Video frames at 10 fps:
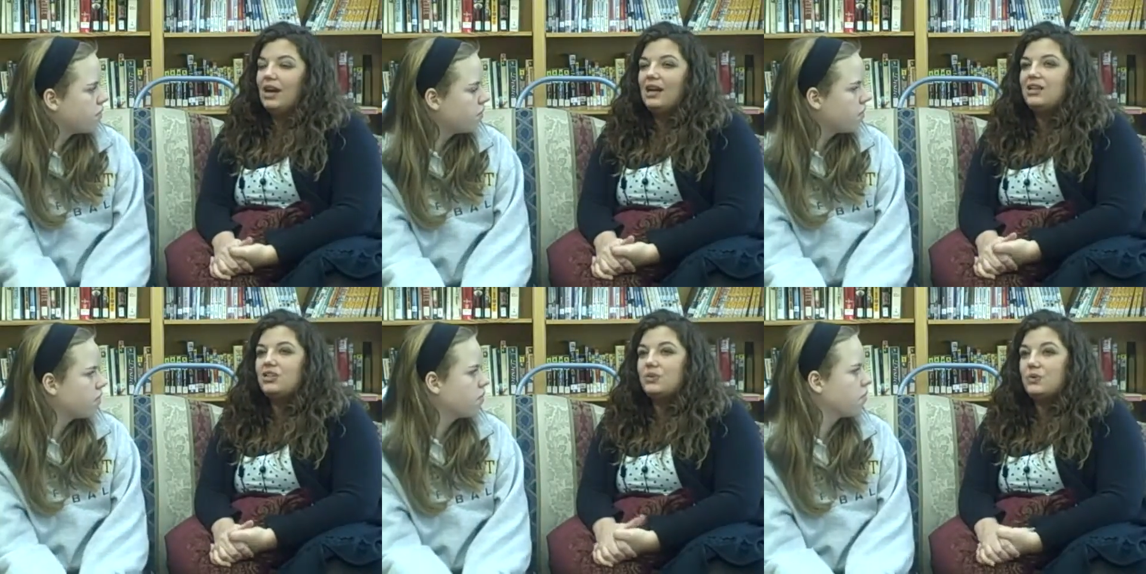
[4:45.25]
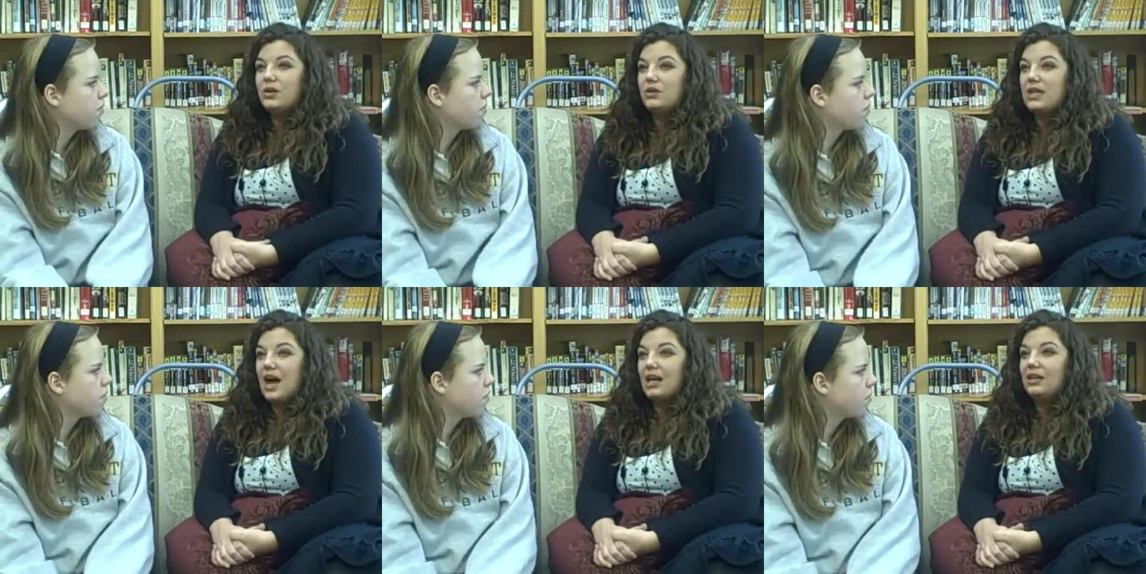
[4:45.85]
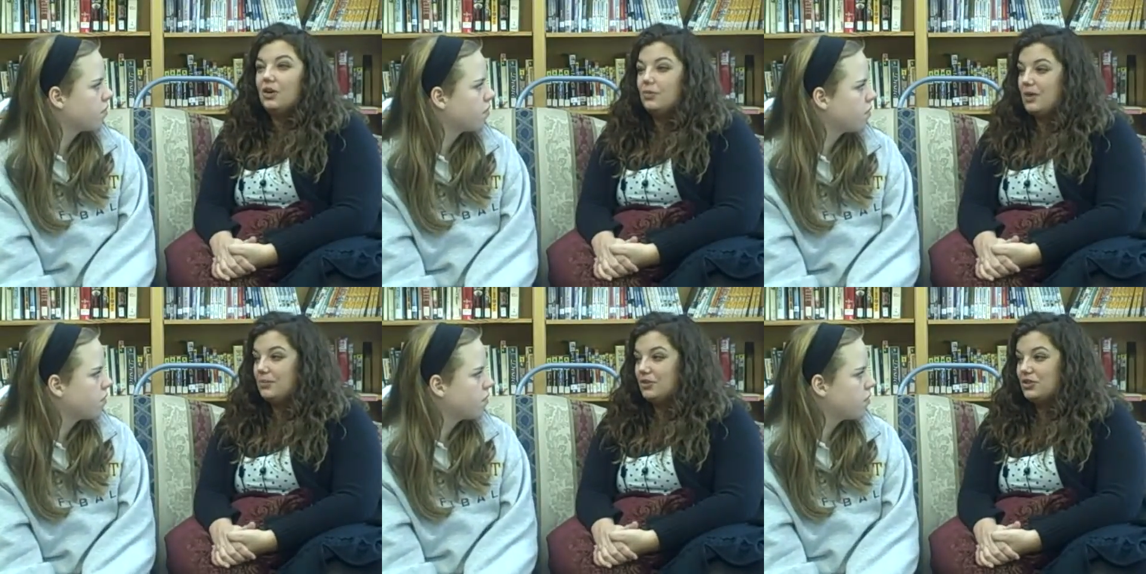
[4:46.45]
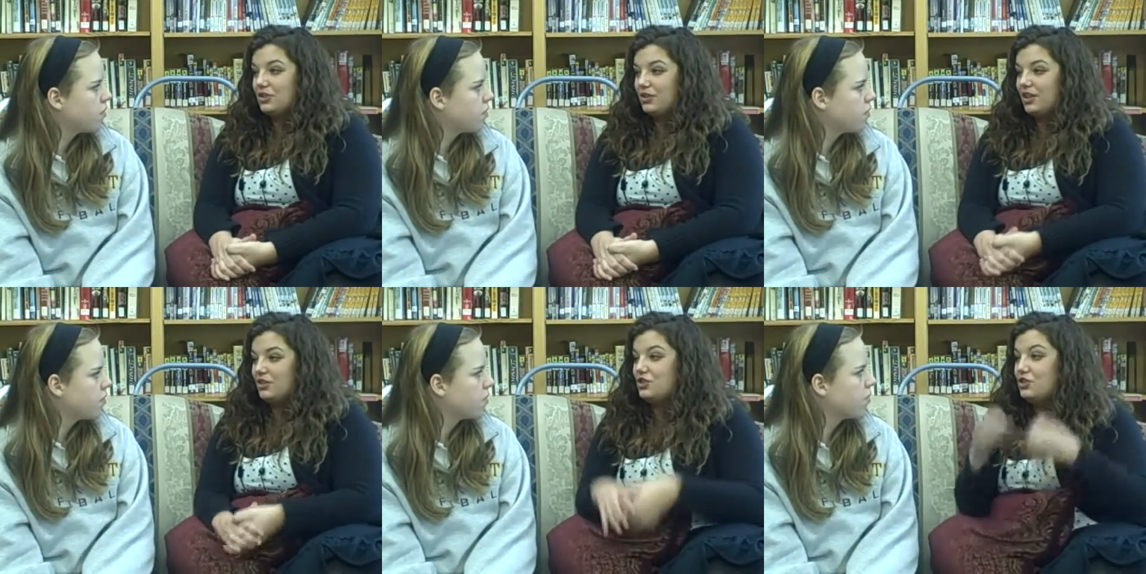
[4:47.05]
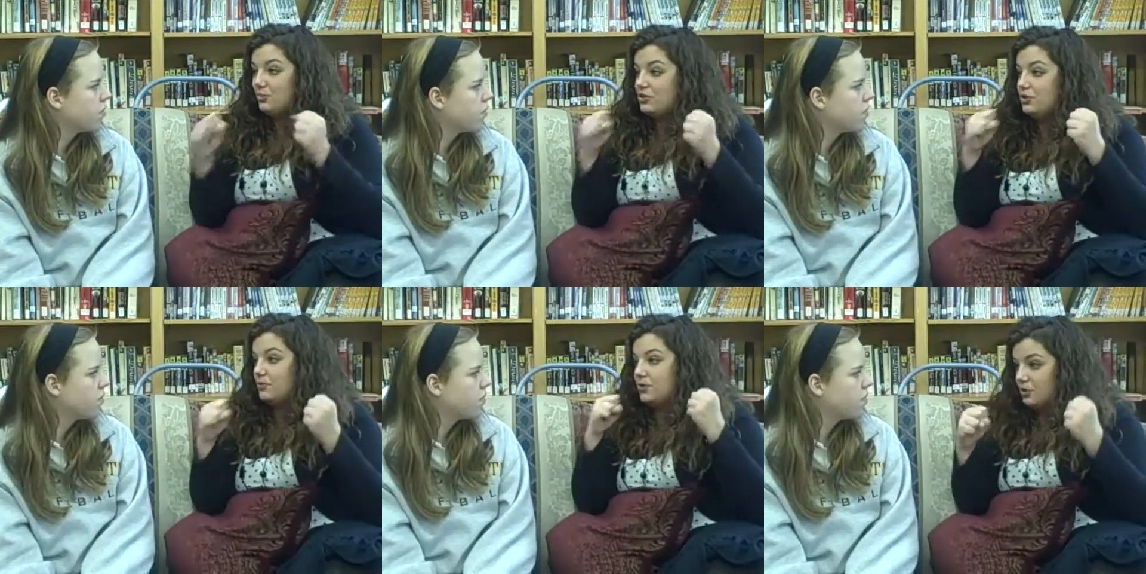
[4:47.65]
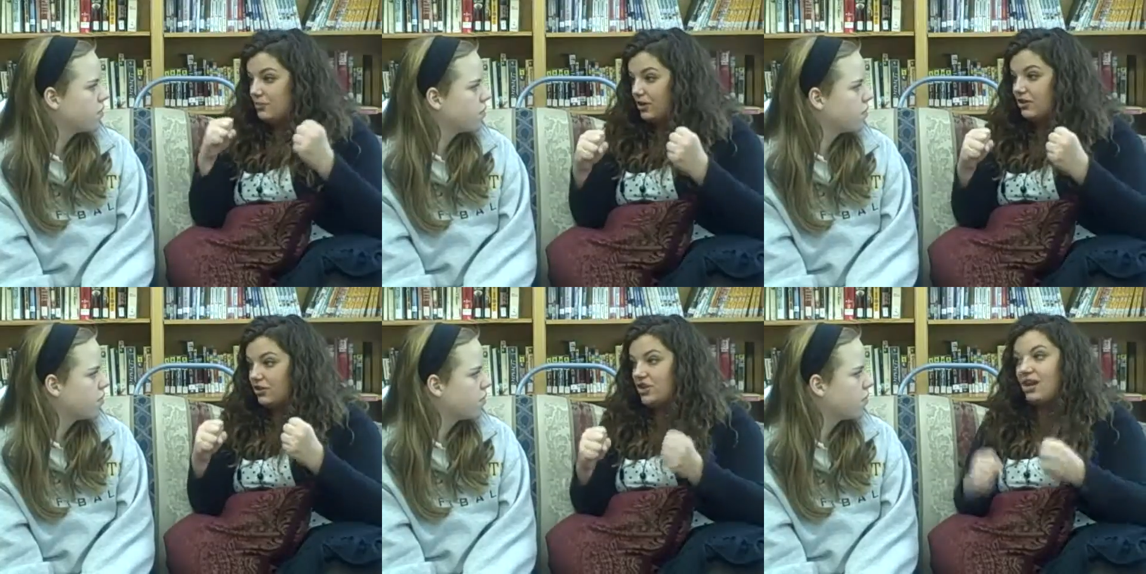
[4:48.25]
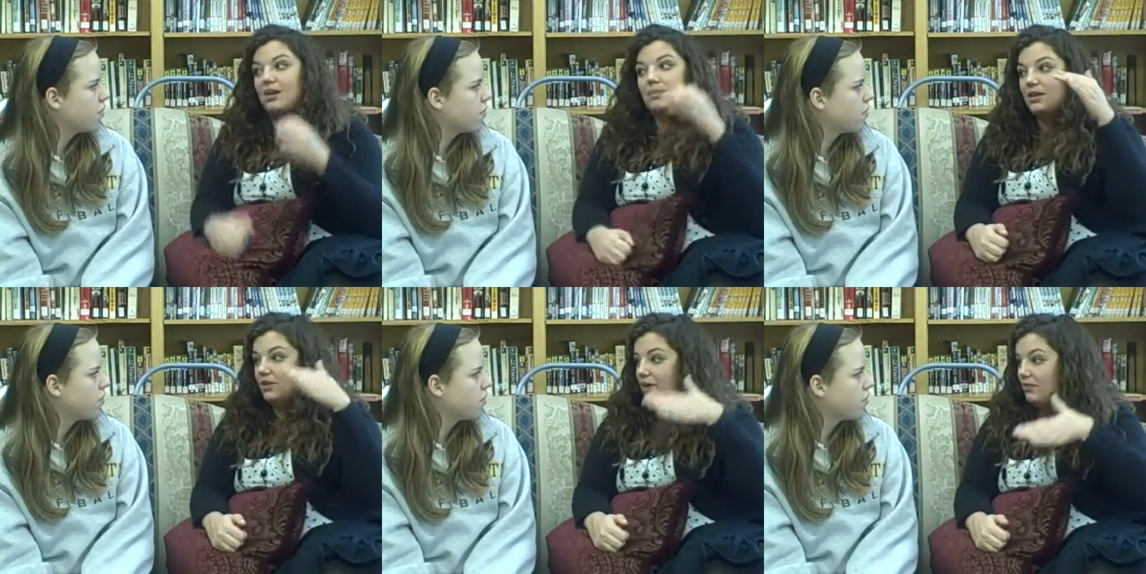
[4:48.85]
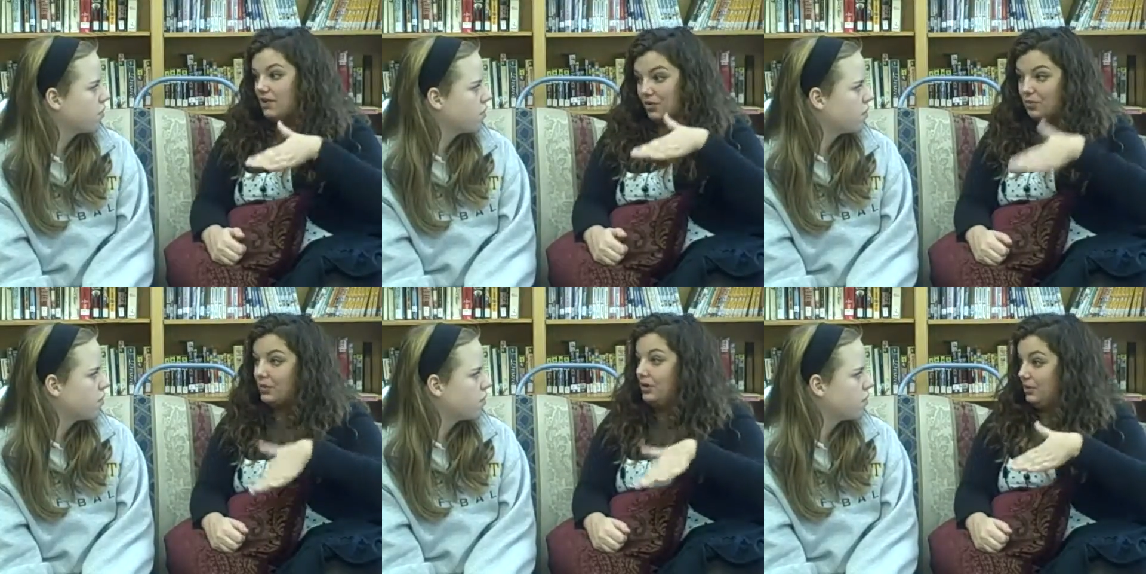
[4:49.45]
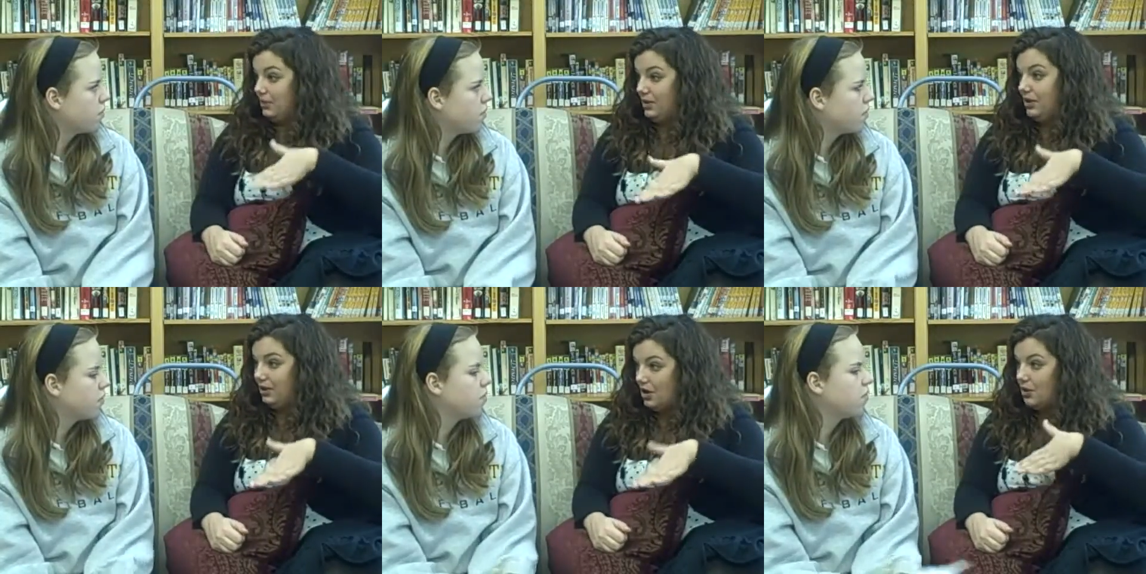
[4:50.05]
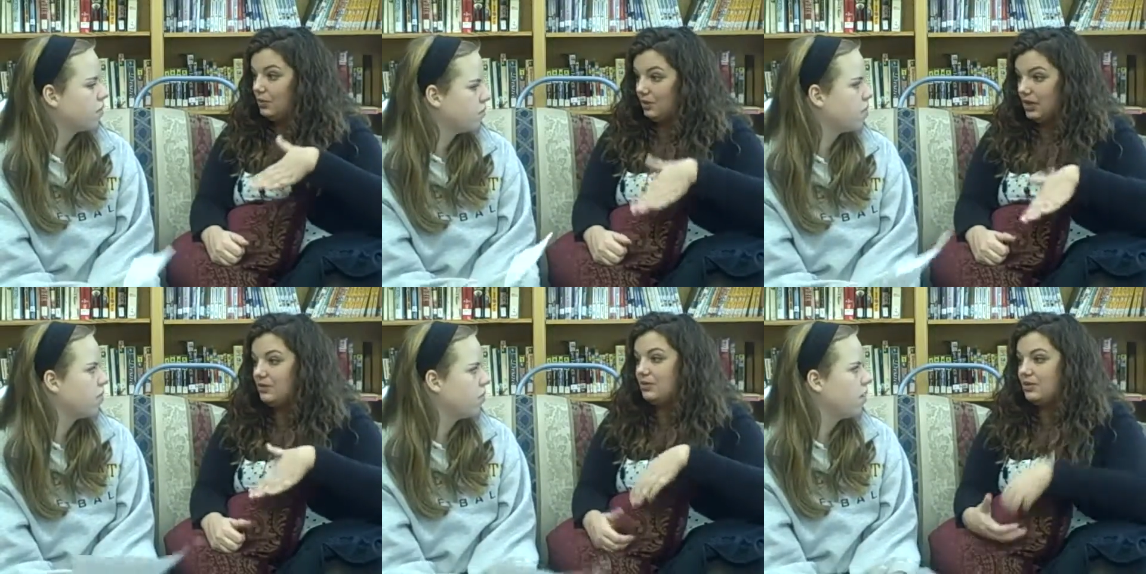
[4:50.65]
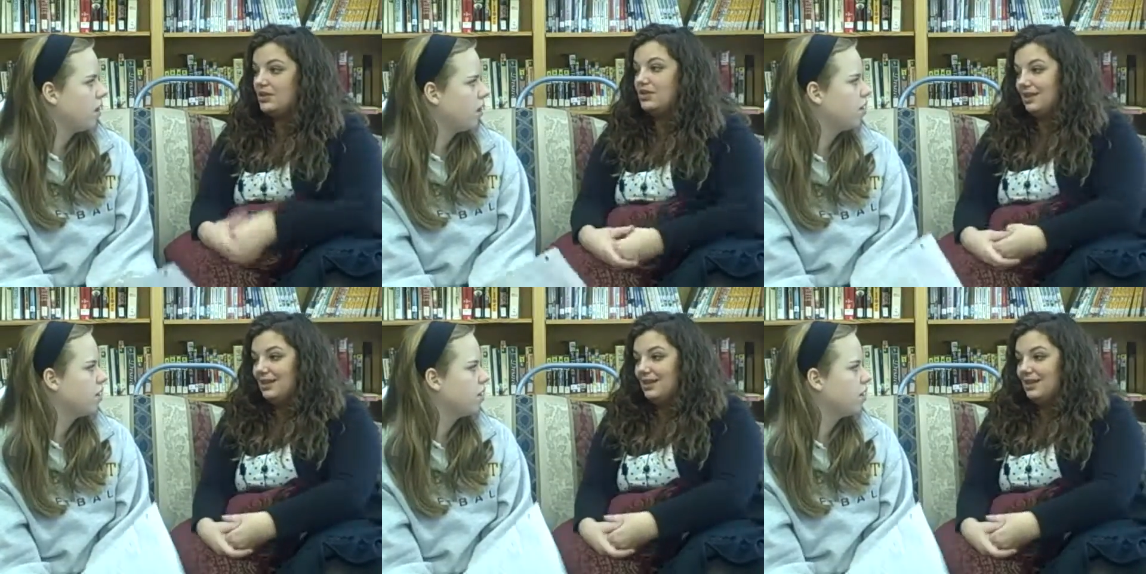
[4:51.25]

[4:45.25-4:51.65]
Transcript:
Speaker 1: and I think she was one of those high-low people too, like the super, super, super energetic, but then you have like really, really low lows,